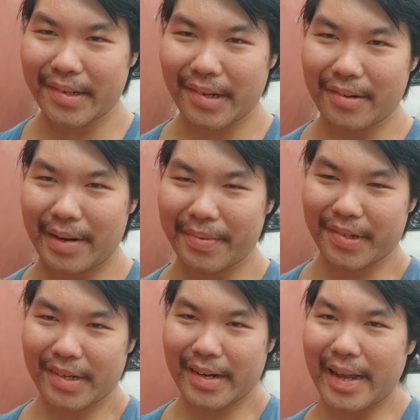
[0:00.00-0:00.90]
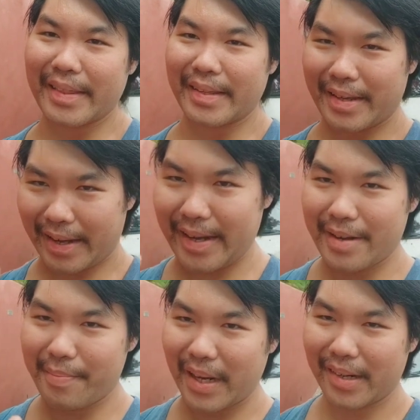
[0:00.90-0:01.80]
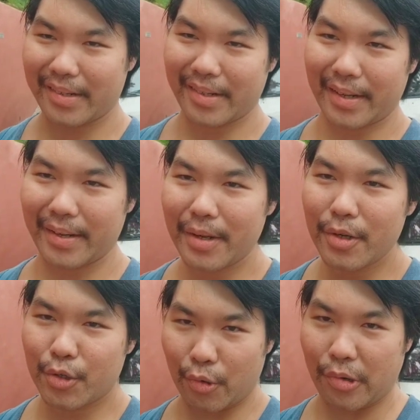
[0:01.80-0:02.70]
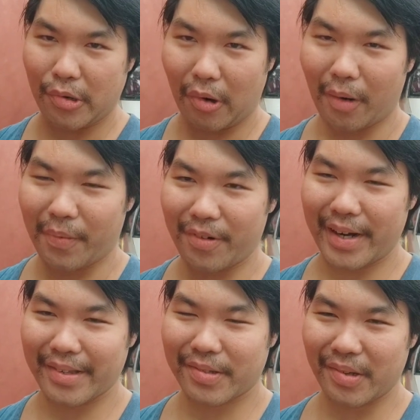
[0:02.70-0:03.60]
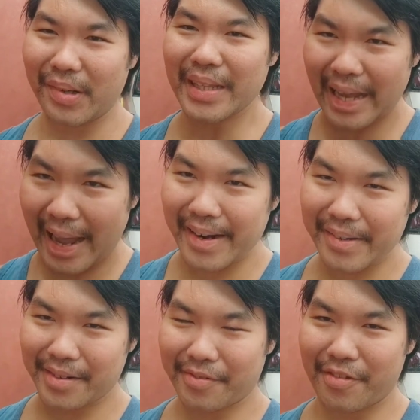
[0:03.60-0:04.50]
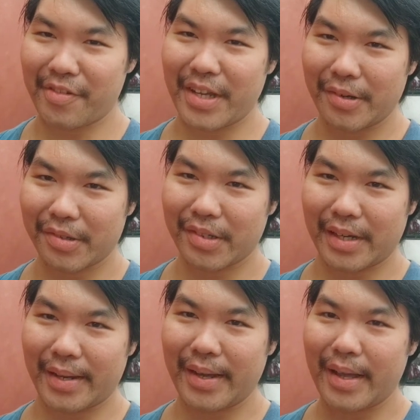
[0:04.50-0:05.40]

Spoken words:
corruption and the inability to cooperate saw the end of the VOC,